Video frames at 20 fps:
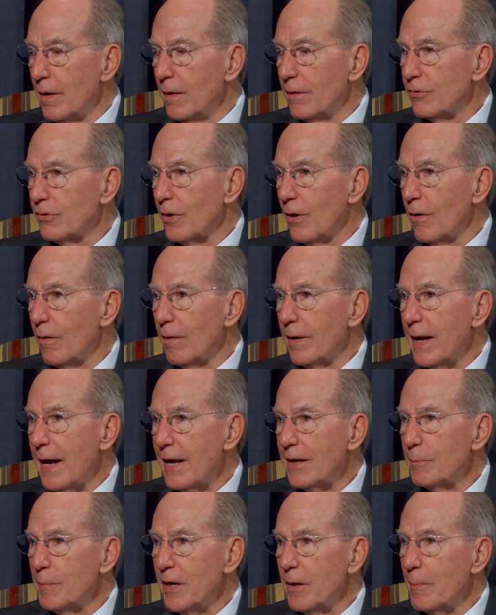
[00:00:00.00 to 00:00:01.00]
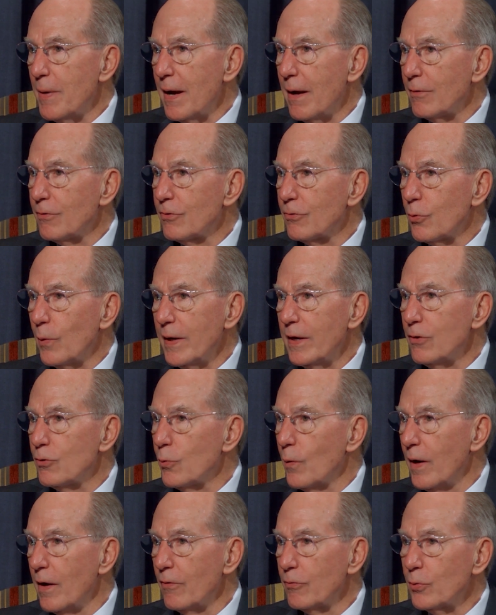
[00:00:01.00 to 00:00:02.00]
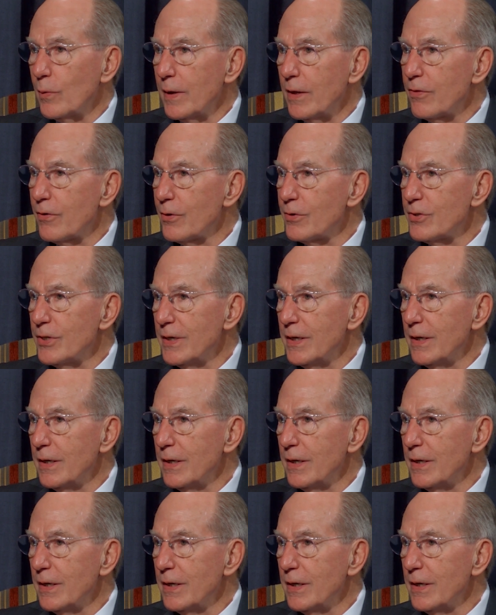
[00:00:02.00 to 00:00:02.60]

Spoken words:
So it had to be about 2012, 2013.